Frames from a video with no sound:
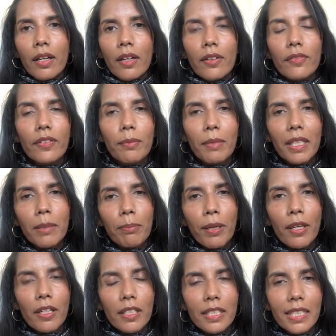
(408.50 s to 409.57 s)
For me
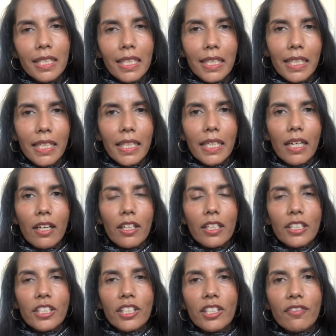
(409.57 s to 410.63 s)
personally, I
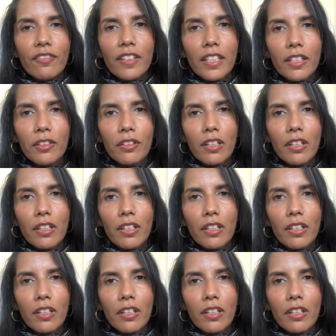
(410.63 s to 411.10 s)
just feel